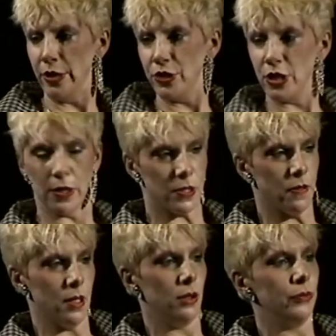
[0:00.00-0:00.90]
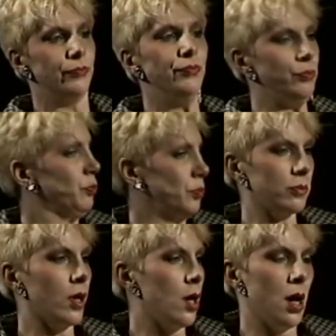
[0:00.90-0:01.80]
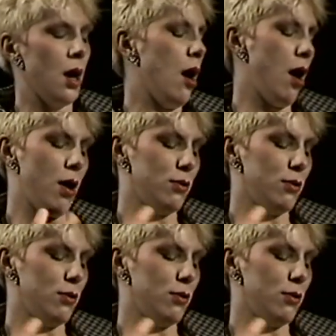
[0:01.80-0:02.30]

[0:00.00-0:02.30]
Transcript: downstairs in the hill. Full shop, full shop.